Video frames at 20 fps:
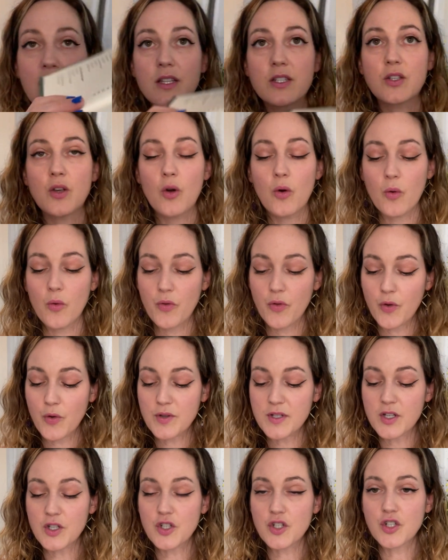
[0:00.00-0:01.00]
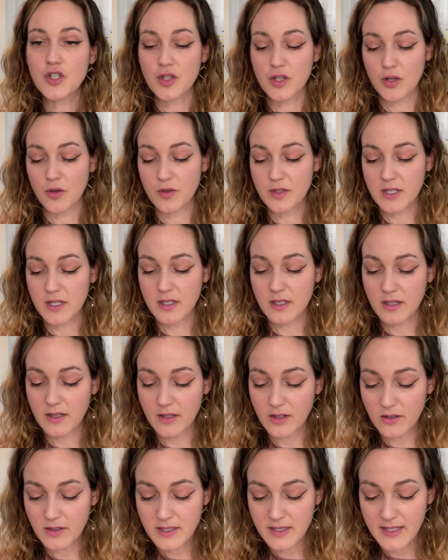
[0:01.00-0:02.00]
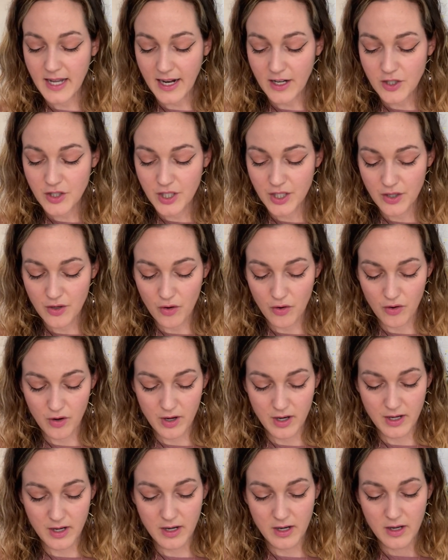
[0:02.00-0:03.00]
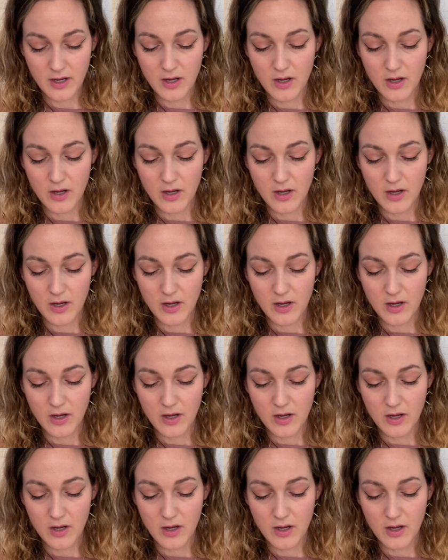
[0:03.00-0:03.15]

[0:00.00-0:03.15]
And so there's a little section on